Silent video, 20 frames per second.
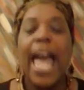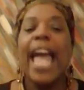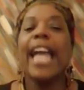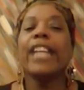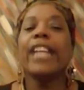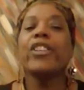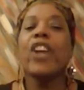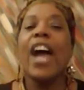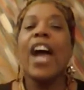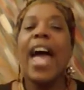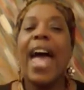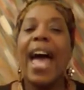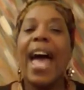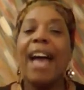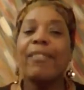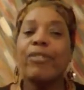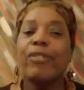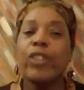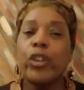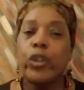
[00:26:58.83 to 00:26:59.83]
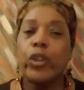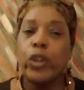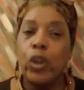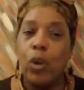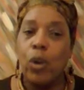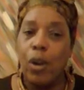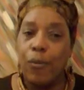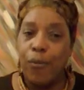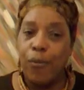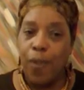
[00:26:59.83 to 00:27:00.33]
And you have to
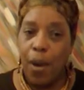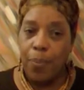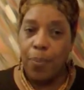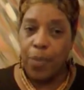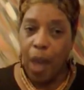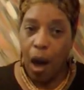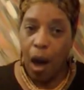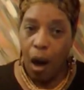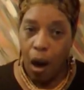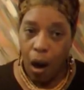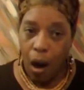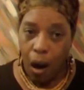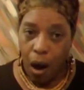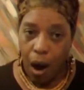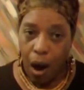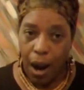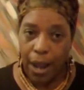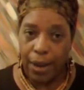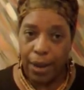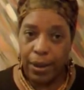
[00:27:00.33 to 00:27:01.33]
do it from the heart